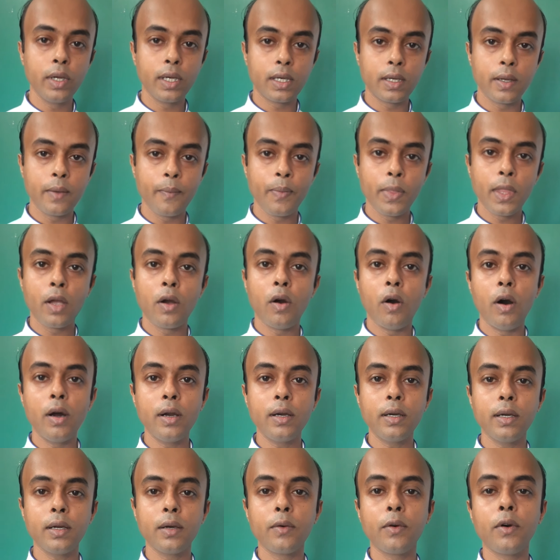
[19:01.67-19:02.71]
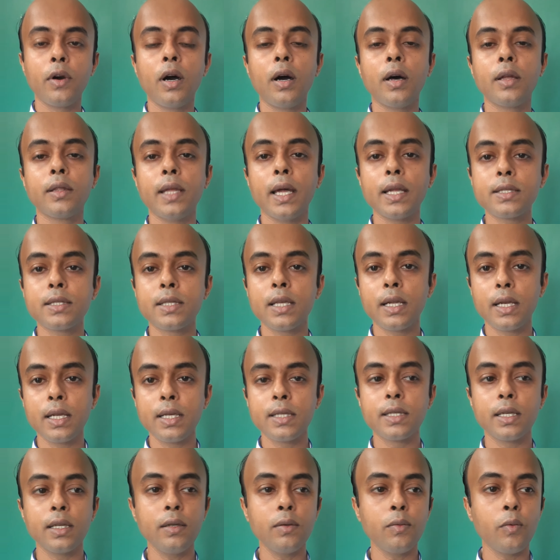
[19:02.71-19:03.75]
it. Or that's the
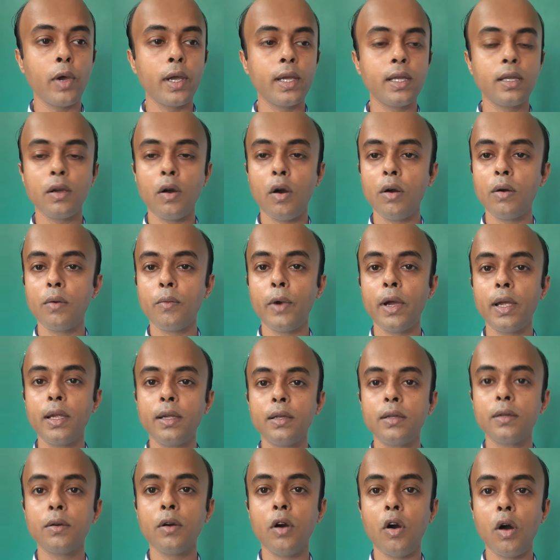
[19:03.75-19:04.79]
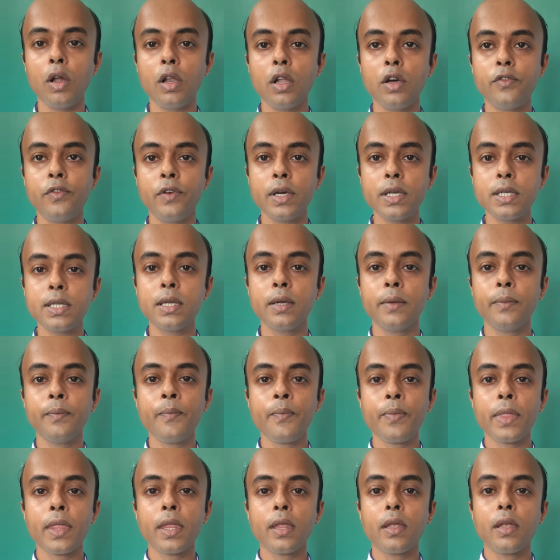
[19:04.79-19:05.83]
reason why all of us
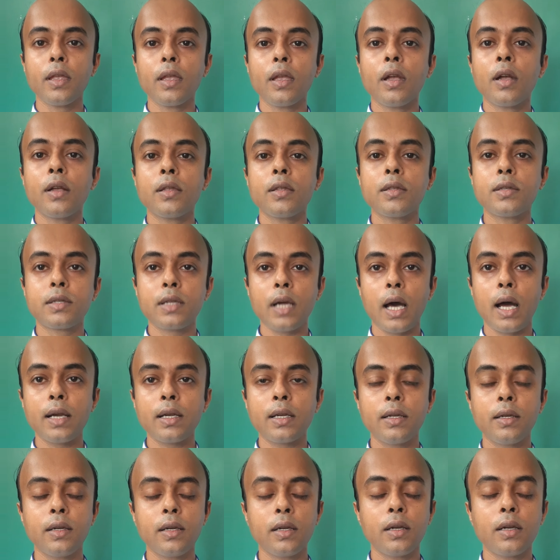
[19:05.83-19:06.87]
start